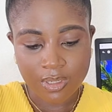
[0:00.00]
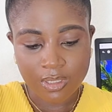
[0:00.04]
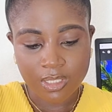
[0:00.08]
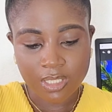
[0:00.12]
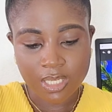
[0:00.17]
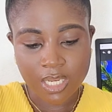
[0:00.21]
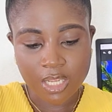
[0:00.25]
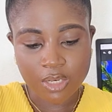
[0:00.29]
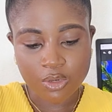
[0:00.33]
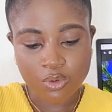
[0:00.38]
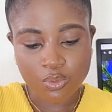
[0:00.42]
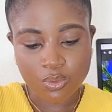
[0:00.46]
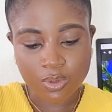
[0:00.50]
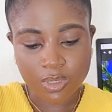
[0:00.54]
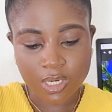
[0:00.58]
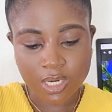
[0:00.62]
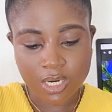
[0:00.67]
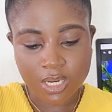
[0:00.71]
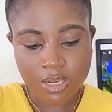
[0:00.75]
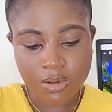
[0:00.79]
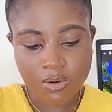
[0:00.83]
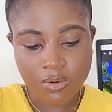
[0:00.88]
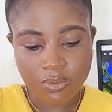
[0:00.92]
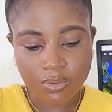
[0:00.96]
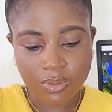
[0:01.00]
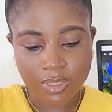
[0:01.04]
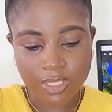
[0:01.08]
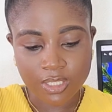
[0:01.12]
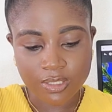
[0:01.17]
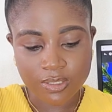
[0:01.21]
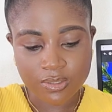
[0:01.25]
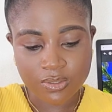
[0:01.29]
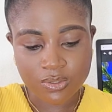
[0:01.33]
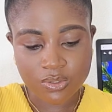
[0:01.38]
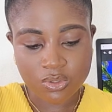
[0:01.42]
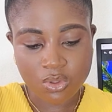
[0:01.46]
Then you click on
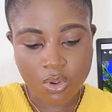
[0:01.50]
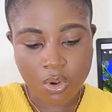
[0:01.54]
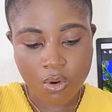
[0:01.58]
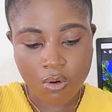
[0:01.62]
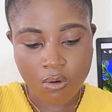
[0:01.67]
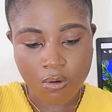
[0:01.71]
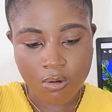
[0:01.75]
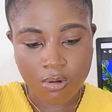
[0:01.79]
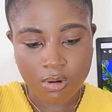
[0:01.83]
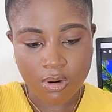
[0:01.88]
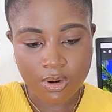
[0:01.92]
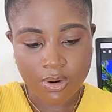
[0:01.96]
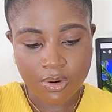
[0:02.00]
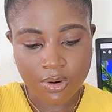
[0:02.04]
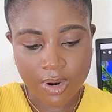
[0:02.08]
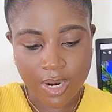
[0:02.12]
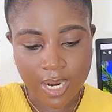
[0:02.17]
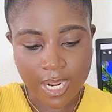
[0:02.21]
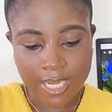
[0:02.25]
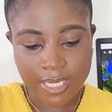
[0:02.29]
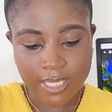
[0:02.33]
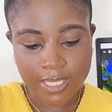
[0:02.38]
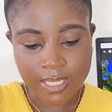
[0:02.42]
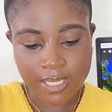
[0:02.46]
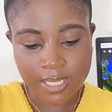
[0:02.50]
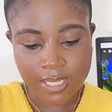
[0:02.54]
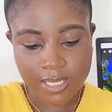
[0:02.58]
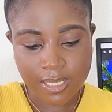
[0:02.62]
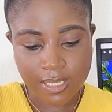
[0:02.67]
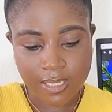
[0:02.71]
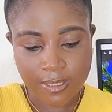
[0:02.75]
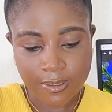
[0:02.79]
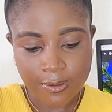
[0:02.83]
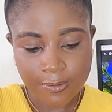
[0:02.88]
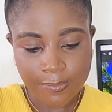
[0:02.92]
install right here.